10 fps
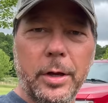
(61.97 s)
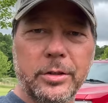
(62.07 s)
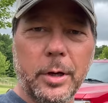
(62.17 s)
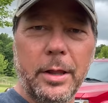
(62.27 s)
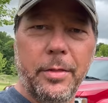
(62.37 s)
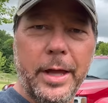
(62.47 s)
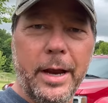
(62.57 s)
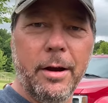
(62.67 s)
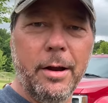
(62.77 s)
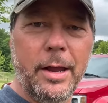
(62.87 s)
is right
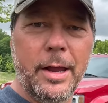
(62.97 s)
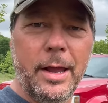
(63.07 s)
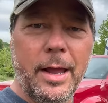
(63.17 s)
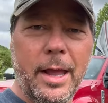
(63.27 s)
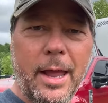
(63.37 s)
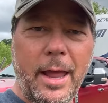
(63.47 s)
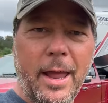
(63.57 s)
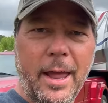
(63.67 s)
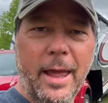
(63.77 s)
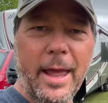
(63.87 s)
there,
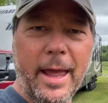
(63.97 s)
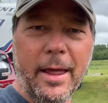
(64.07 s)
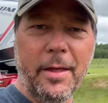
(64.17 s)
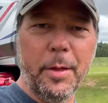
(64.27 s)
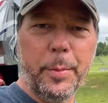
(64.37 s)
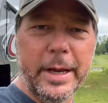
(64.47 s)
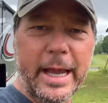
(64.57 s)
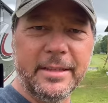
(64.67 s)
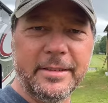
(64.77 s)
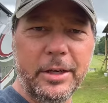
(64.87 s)
and the big
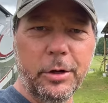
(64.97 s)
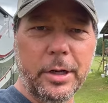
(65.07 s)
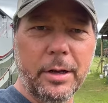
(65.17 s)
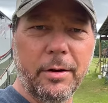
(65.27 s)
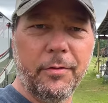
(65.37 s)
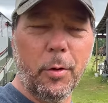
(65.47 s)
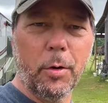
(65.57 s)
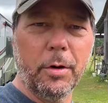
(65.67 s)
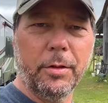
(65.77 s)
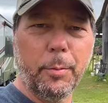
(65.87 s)
AC unit
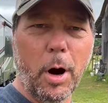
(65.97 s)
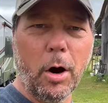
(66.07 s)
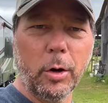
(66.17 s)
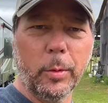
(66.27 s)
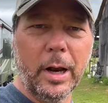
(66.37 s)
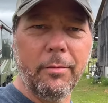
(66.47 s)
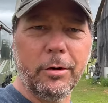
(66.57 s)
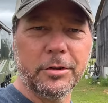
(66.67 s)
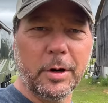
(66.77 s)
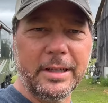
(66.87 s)
for the barn or whatever
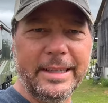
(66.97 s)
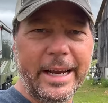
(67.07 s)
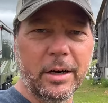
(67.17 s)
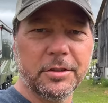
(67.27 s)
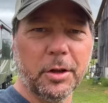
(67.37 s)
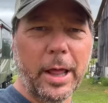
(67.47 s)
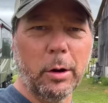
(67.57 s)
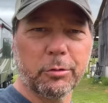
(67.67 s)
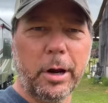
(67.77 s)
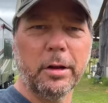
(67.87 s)
is right there. So that was right